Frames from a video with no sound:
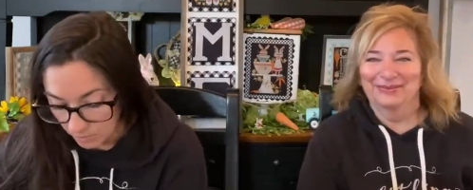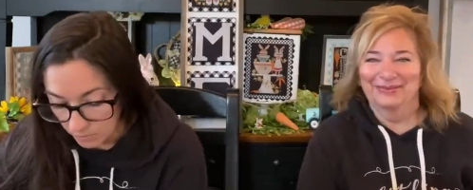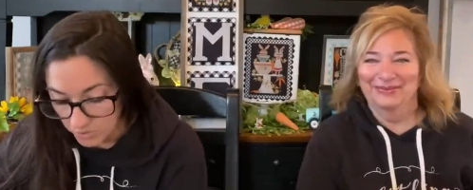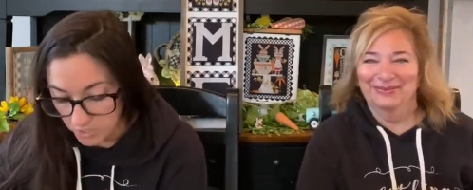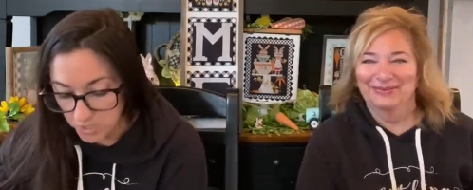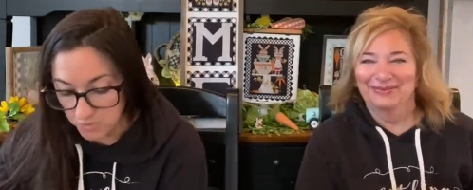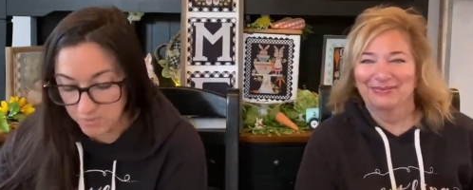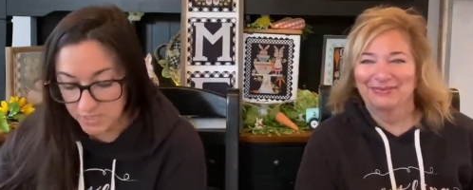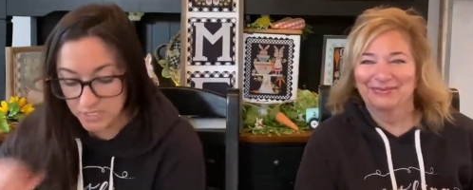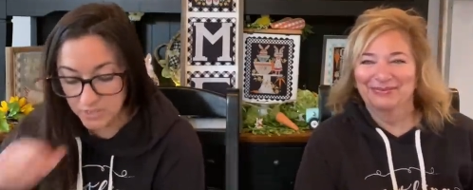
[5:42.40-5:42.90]
Speaker 1: will you
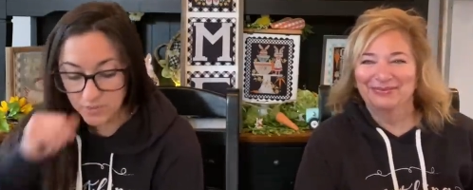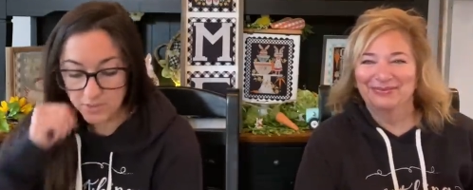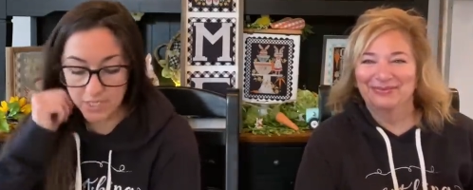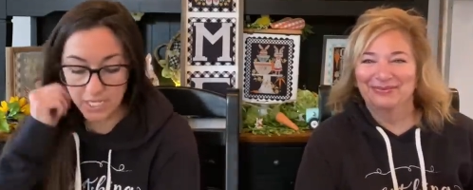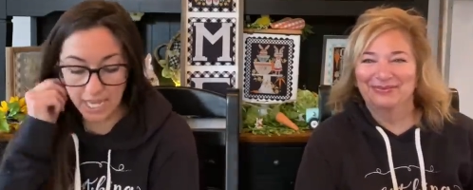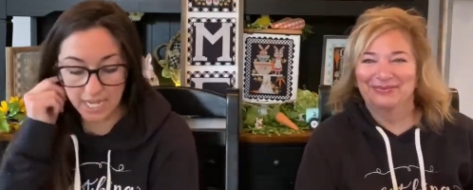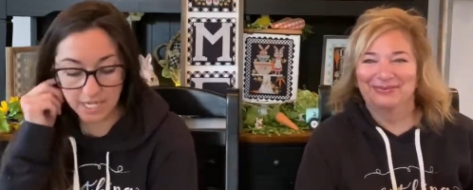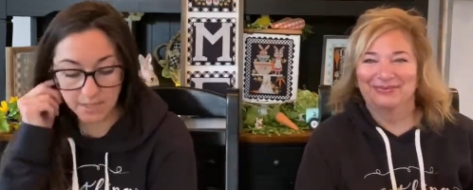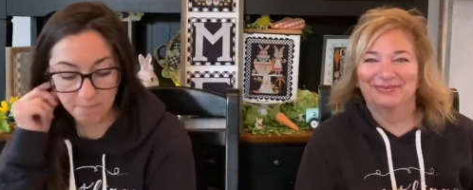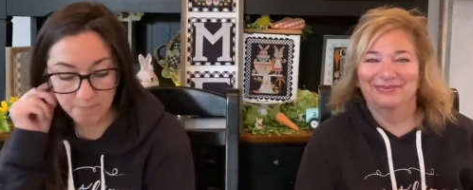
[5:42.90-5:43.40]
be doing
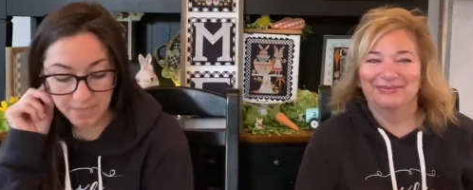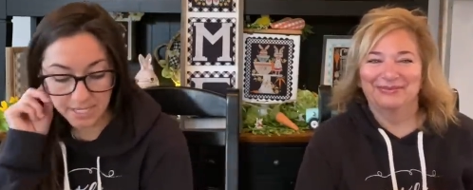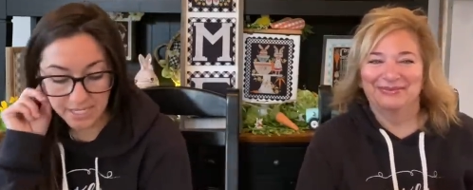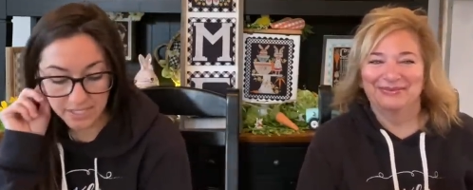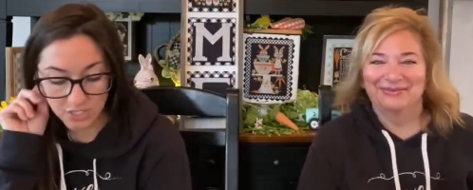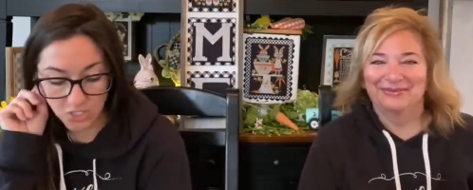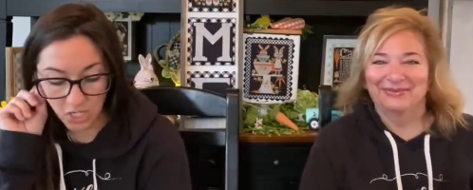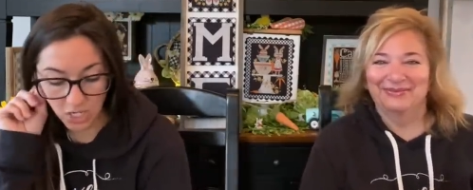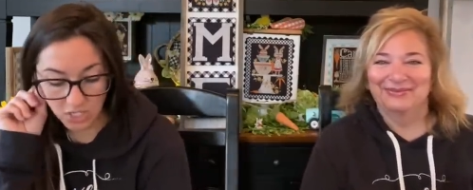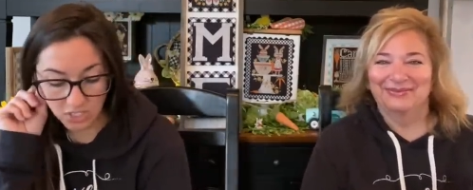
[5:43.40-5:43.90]
any B
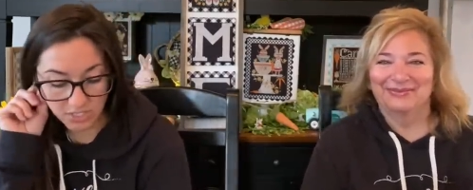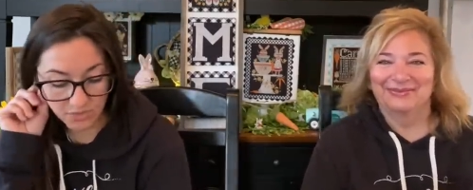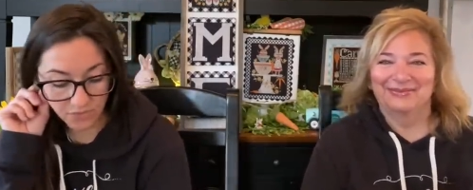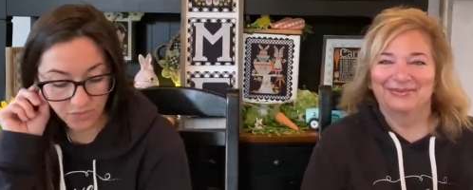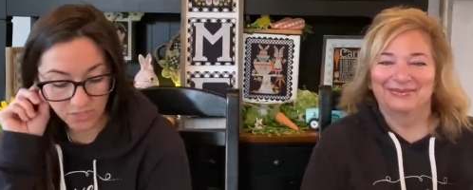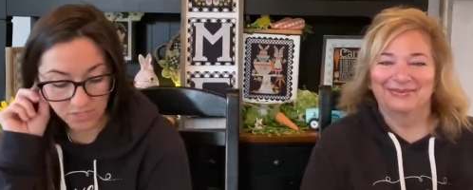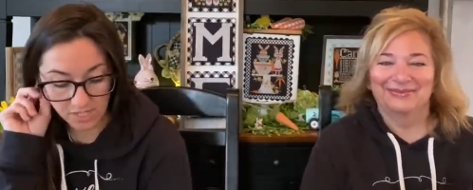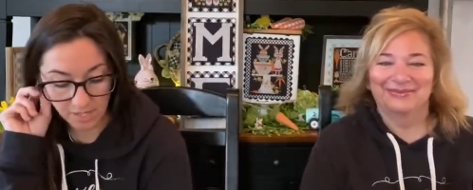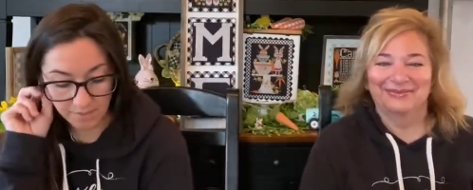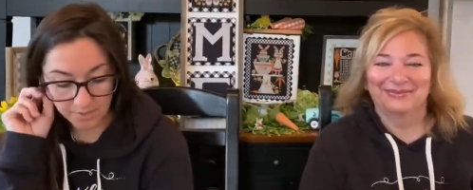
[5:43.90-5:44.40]
charts for
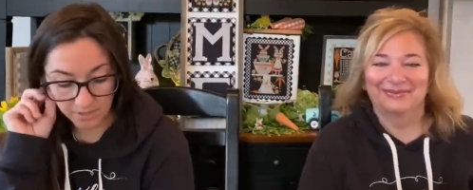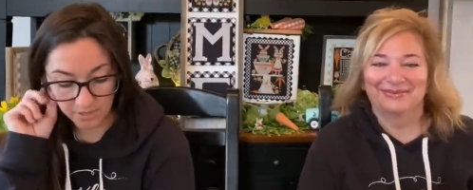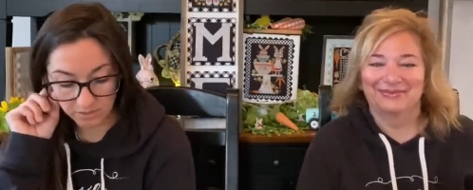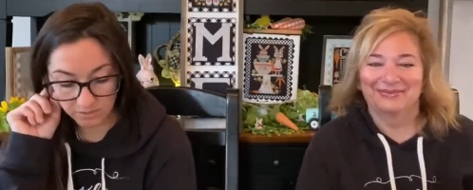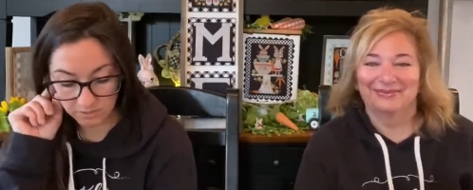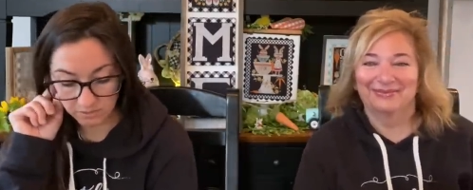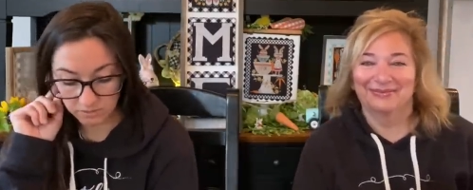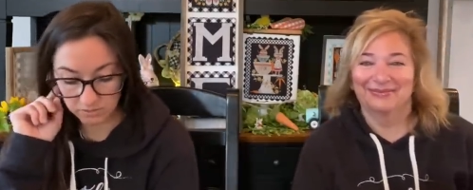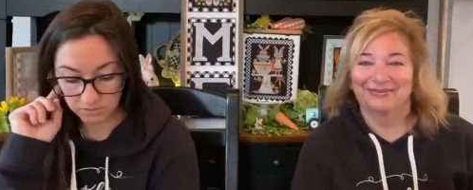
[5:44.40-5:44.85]
summer?